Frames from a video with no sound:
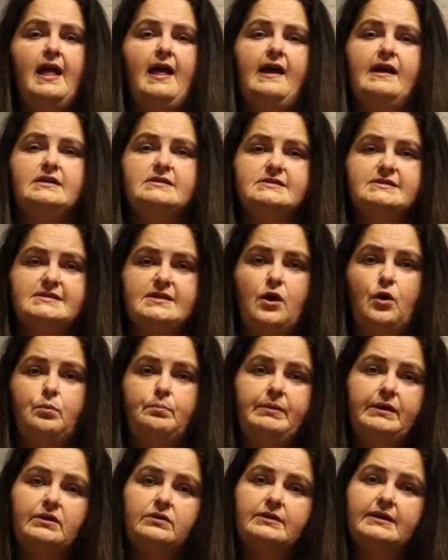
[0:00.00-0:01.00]
And so
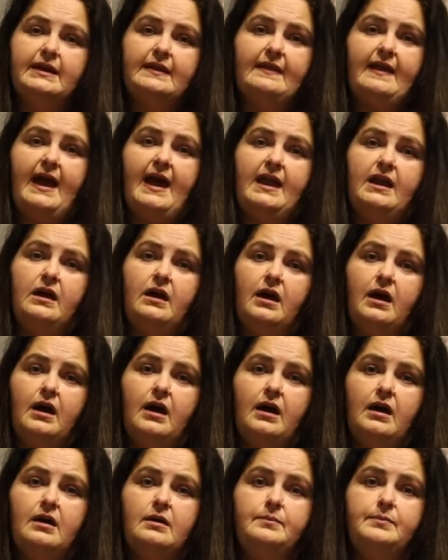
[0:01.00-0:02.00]
building that
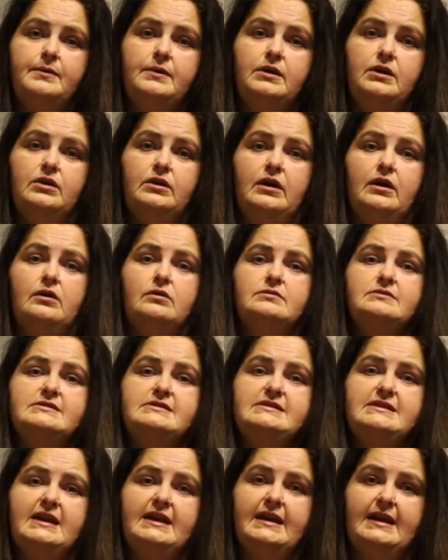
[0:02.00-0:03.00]
up, you know,
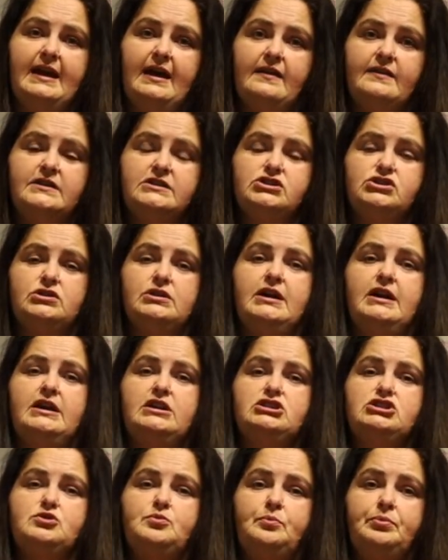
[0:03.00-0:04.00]
digging out the
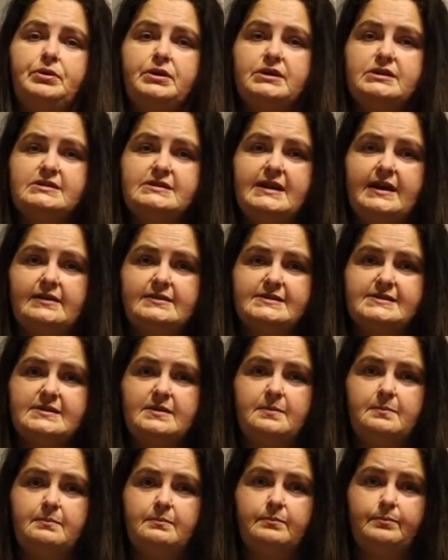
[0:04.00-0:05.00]
trench, putting down
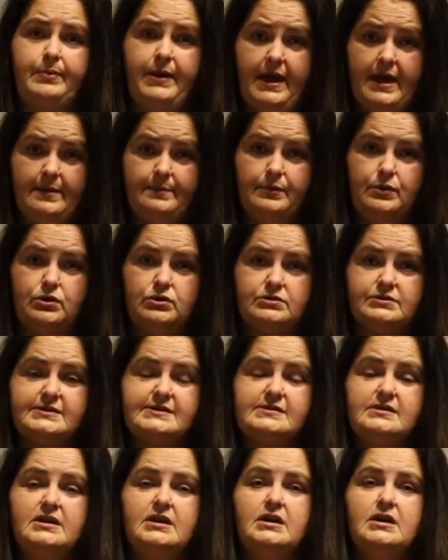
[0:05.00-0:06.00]
some
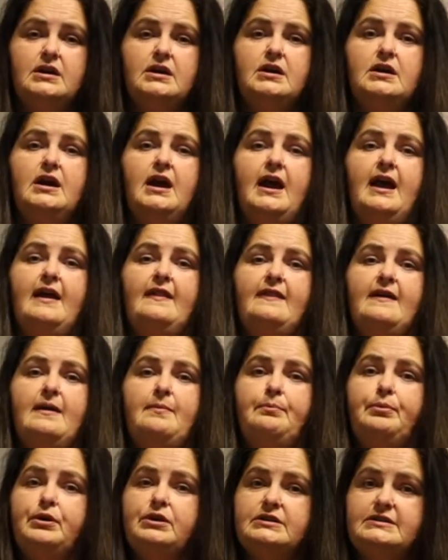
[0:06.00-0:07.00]
pebbles, and
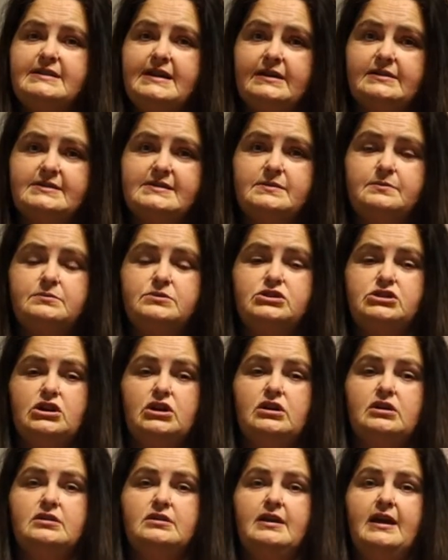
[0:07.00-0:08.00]
then putting down some
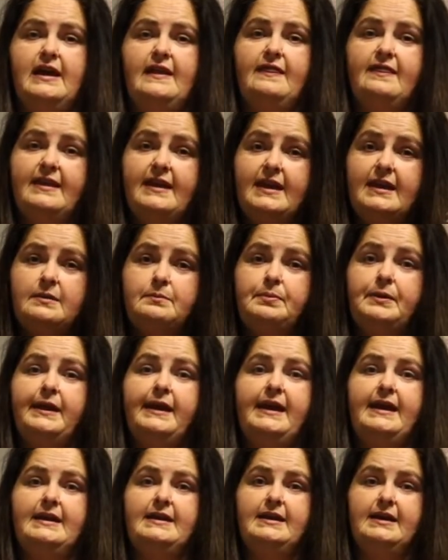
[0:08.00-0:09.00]
dirt, and then
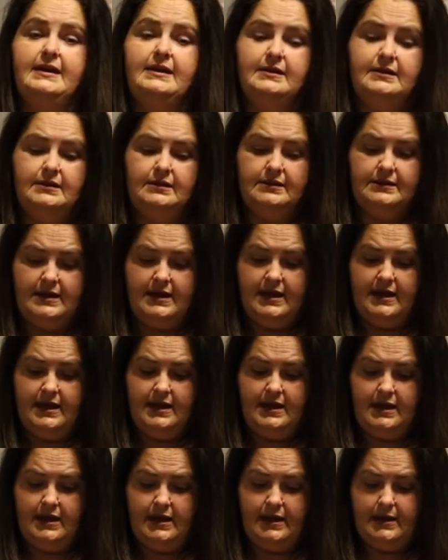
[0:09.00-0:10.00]
planting the